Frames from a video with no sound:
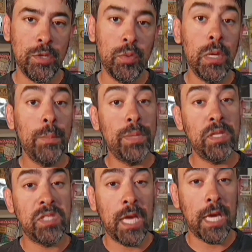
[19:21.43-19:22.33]
Please
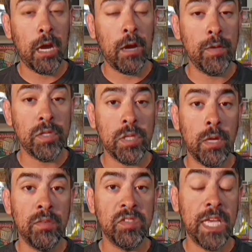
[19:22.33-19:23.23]
take care of yourselves,
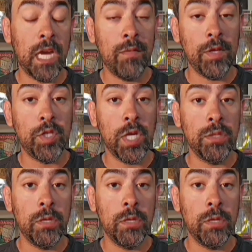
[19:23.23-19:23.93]
take care of each other.